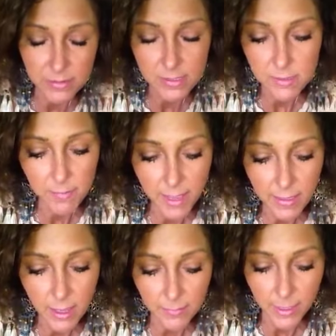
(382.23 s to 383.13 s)
It's a bad
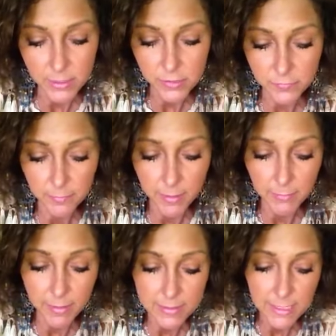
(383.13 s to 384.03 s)
combination for me,
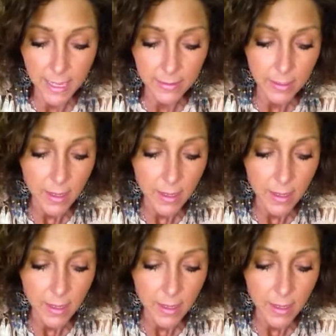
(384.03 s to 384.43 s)
but it's got